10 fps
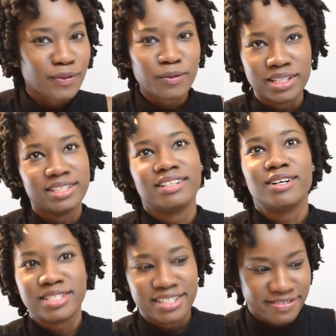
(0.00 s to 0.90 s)
Well,
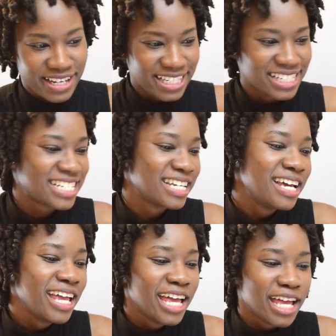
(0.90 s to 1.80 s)
how to define it.
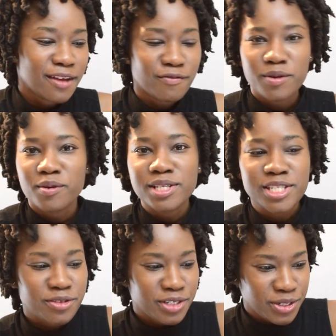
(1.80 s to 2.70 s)
If you want
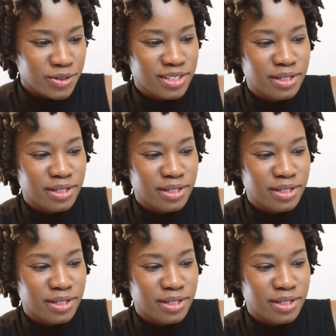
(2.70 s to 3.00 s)
to reduce